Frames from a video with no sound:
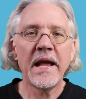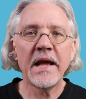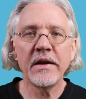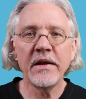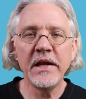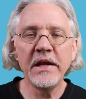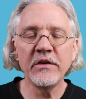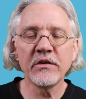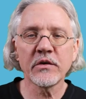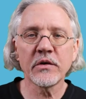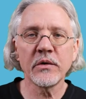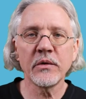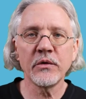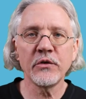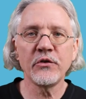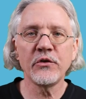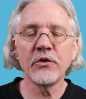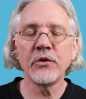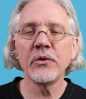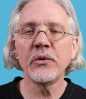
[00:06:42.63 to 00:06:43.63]
and he's
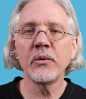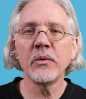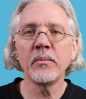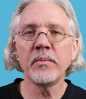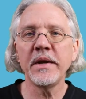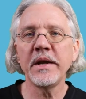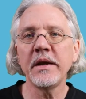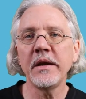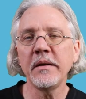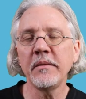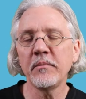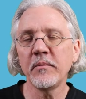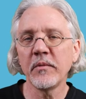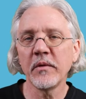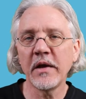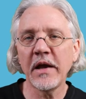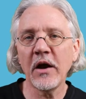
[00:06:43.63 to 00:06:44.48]
going to be